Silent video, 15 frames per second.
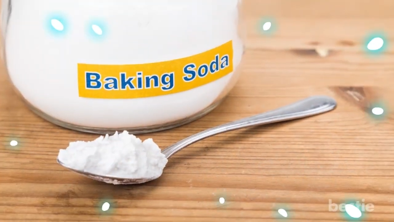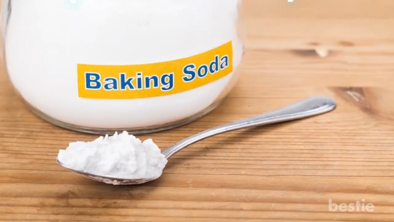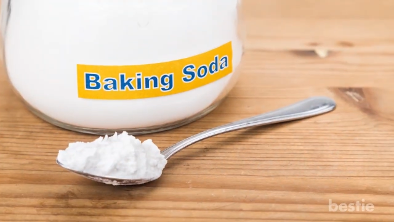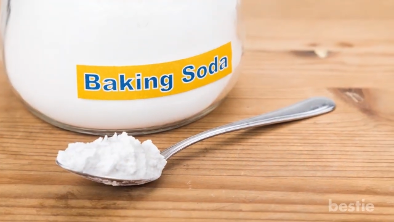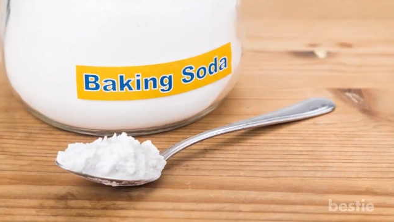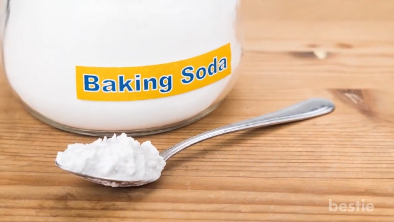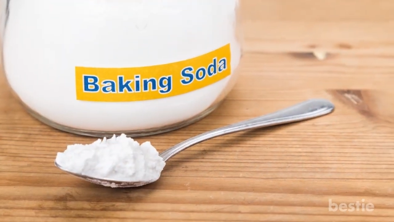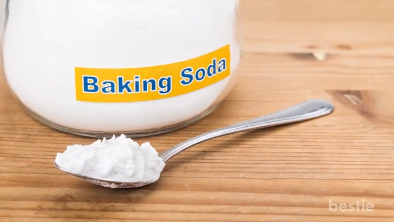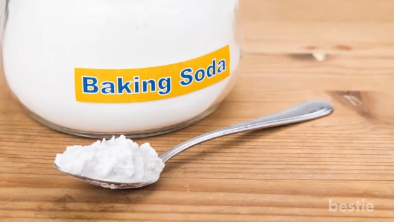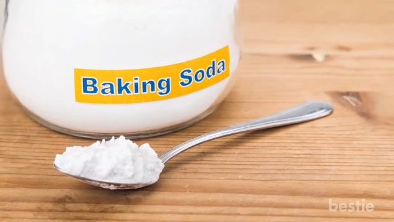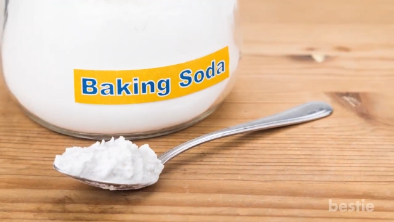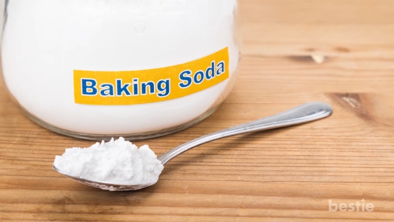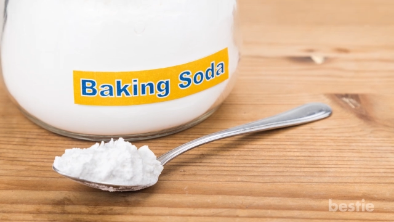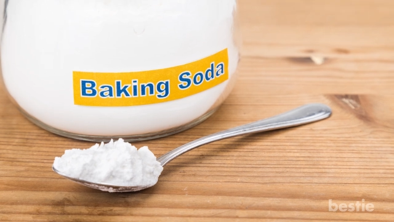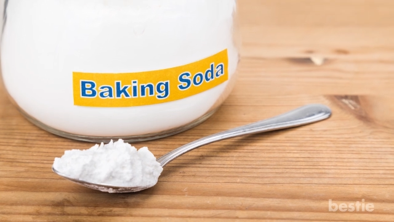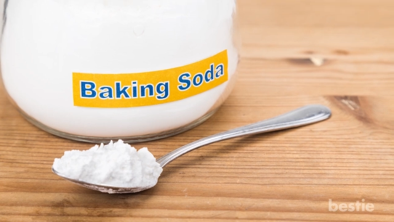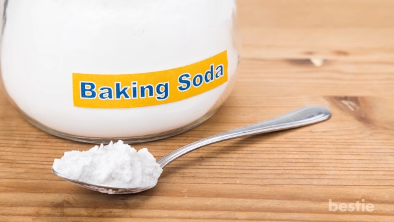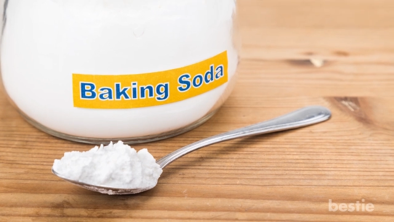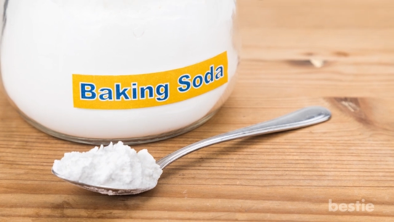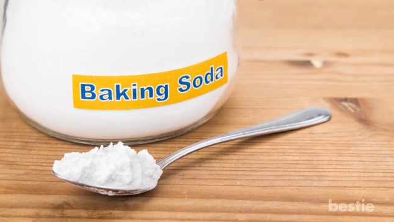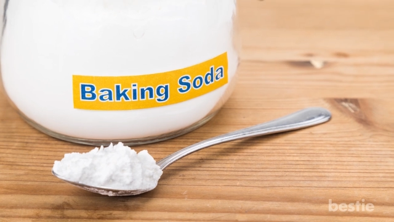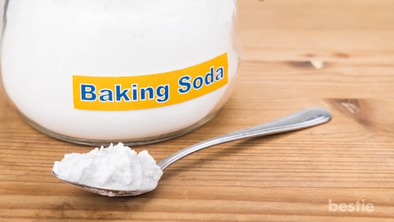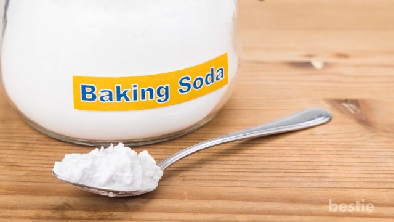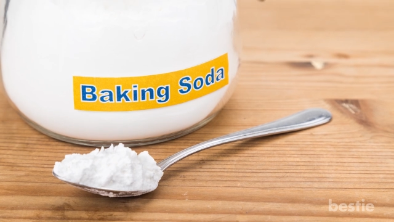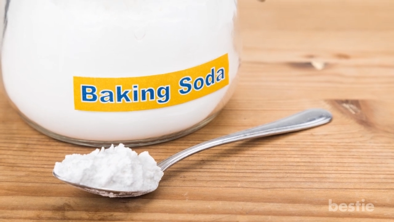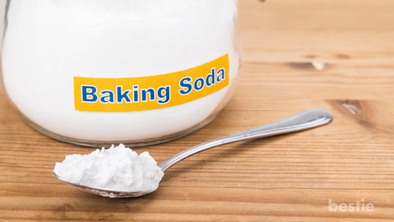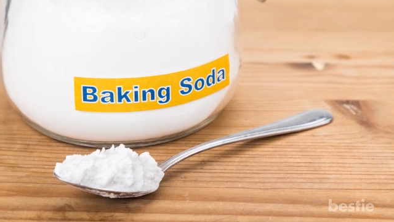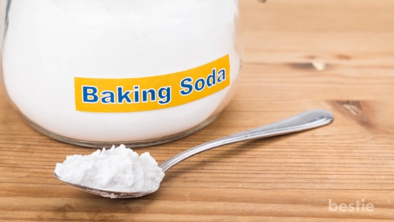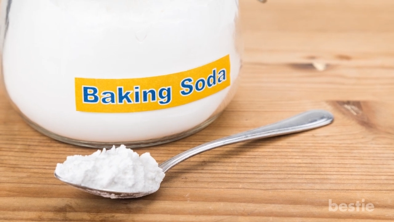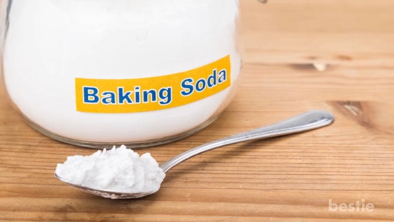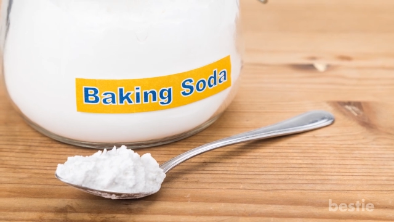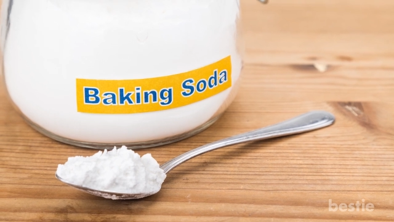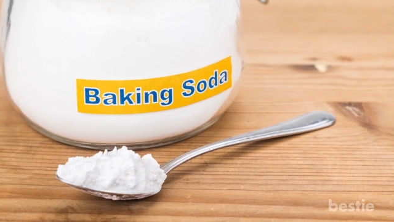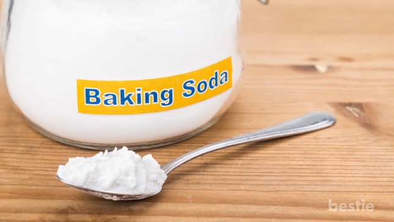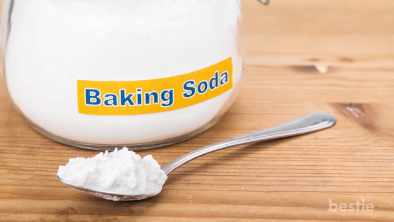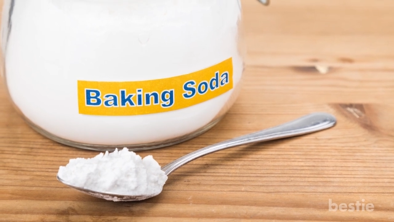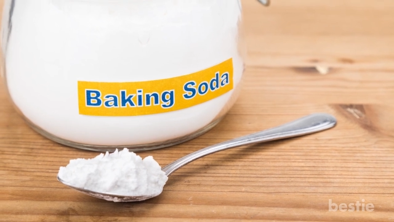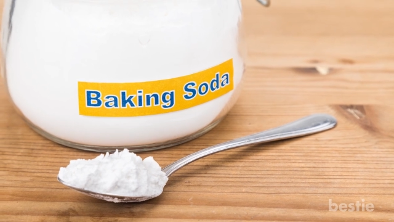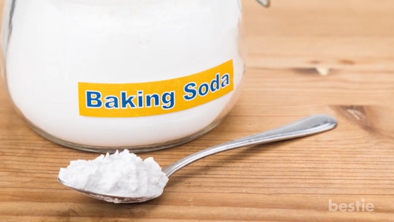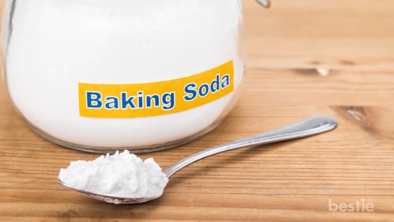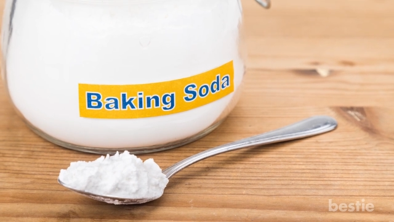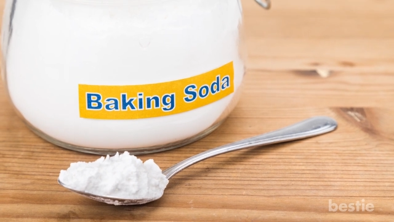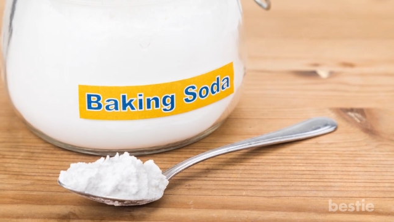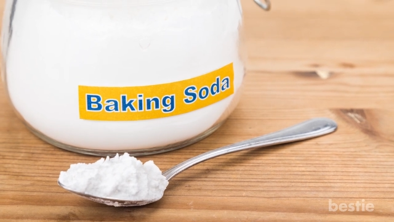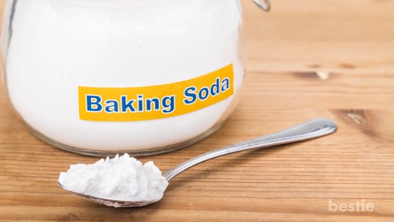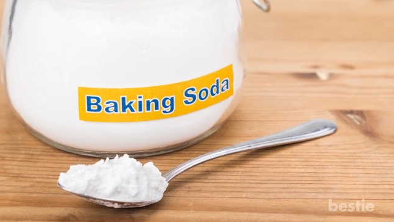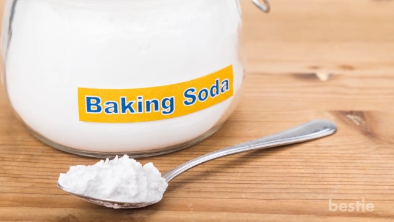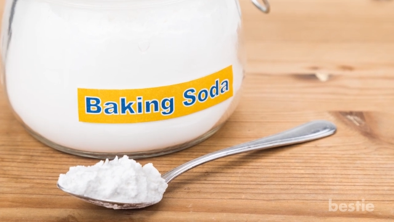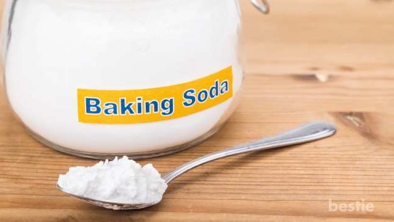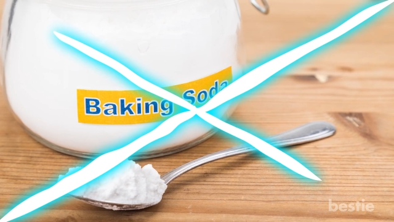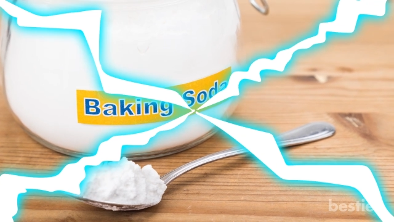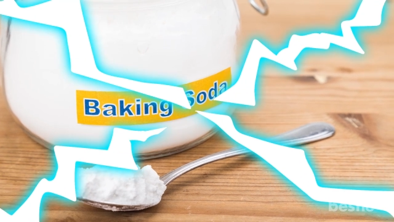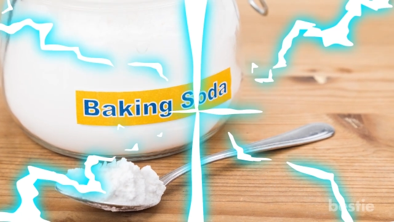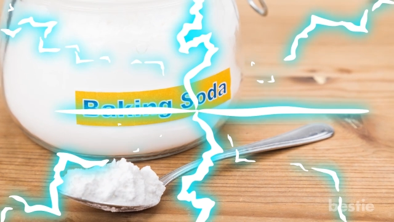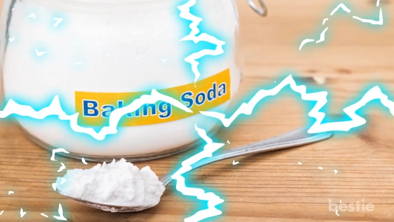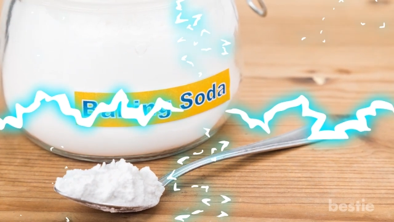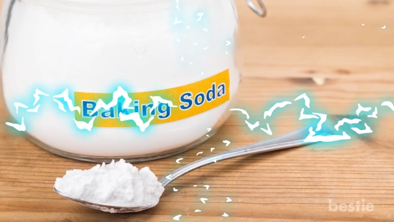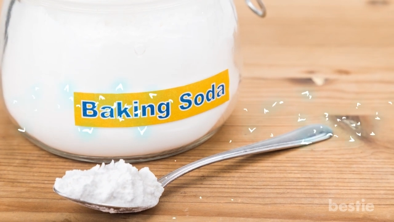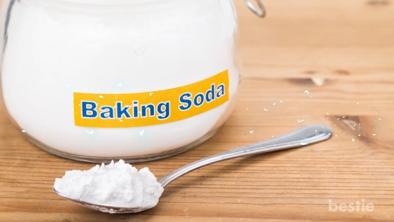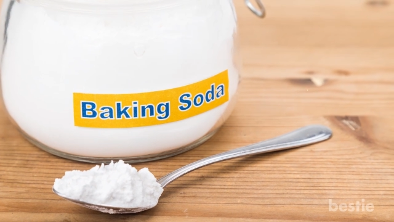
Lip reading: Nobody's mouth can be seen.